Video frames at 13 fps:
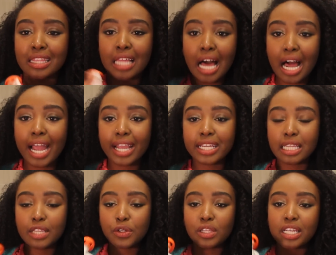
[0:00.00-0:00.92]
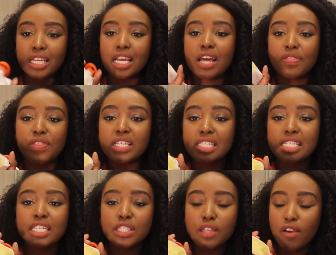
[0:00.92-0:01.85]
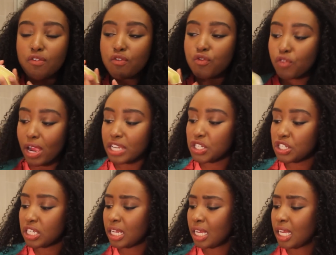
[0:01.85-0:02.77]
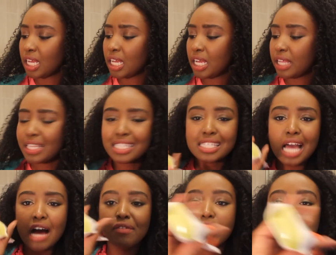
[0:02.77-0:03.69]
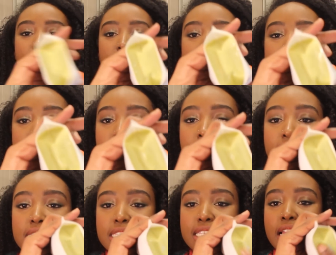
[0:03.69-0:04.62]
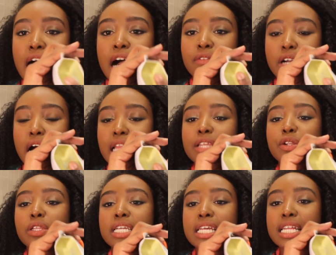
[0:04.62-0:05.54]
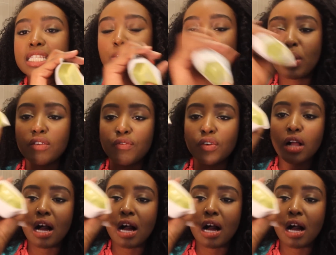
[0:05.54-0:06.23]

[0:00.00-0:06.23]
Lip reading: line, literally this is fresh. This is avocado. This is an avocado. Literally, it's one full